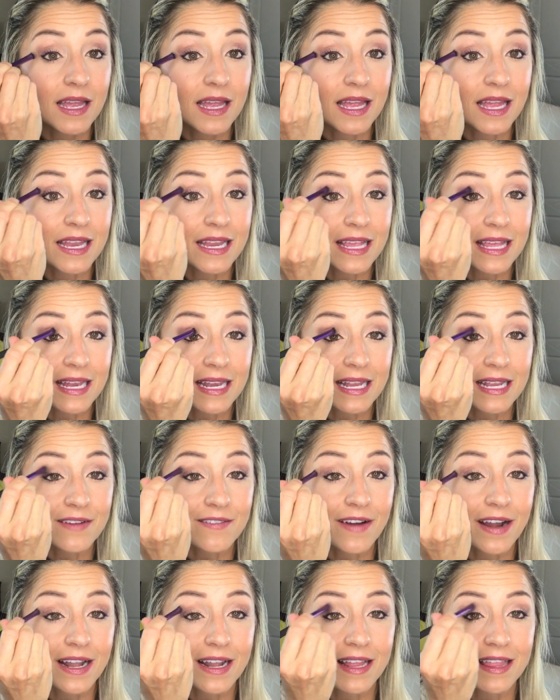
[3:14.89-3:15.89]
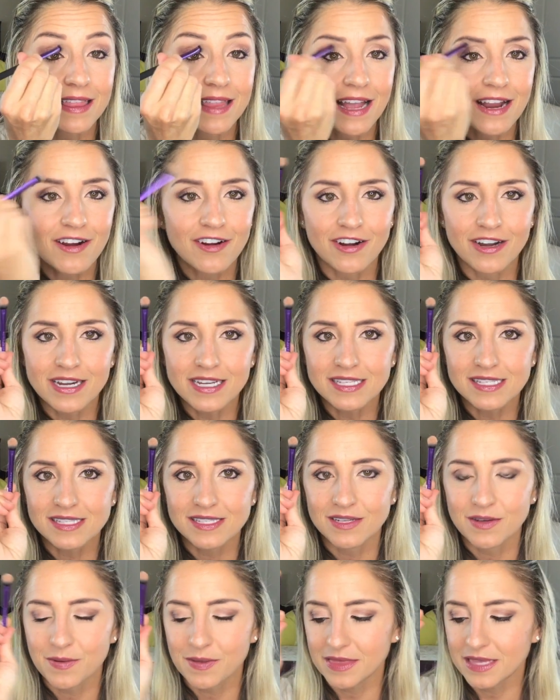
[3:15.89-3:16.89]
and get right in that
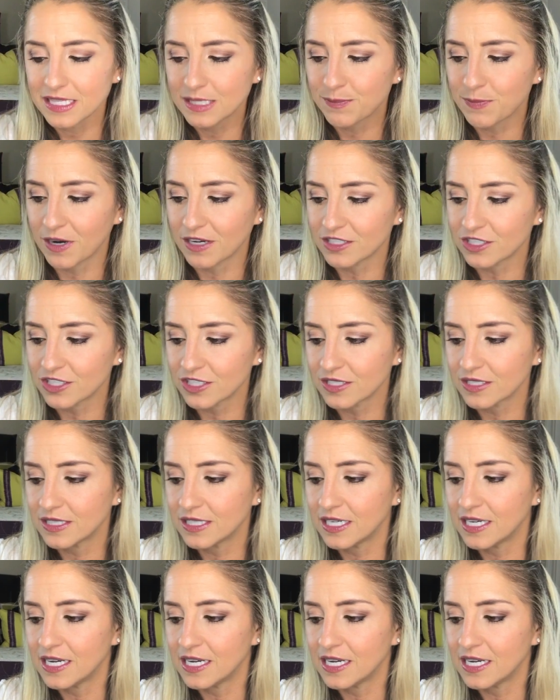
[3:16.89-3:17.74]
crease with this brush.